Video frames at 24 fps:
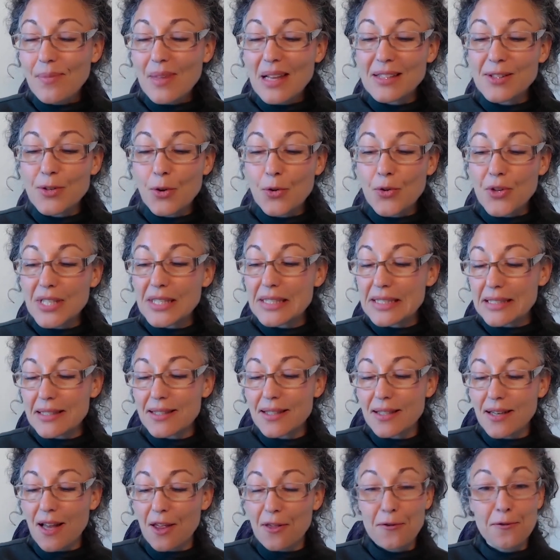So this is
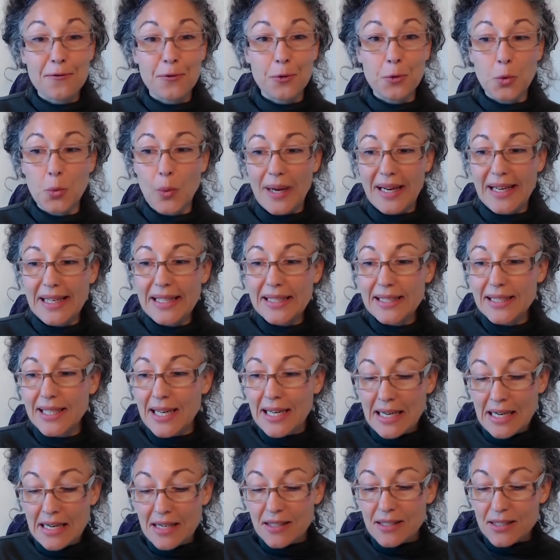another full week.
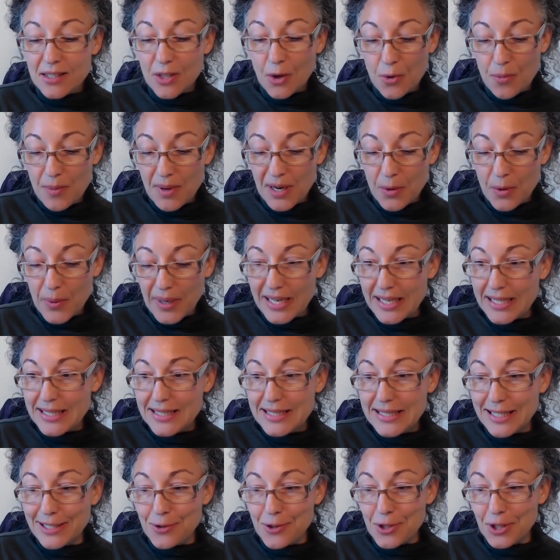So many weeks
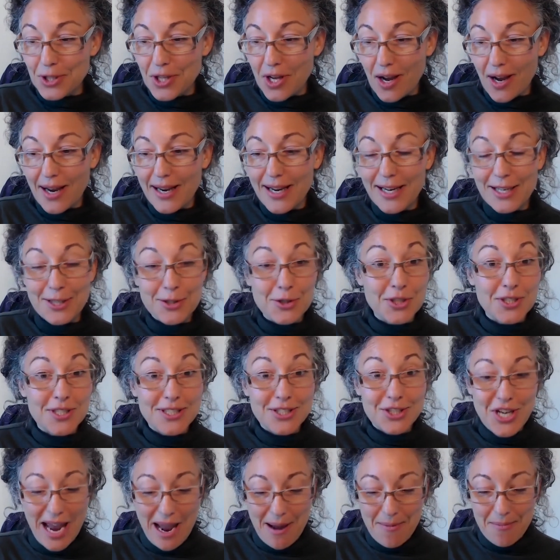in July are just
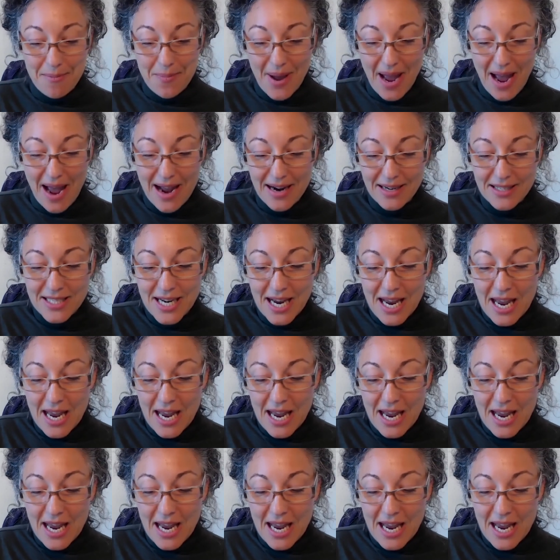jam-packed.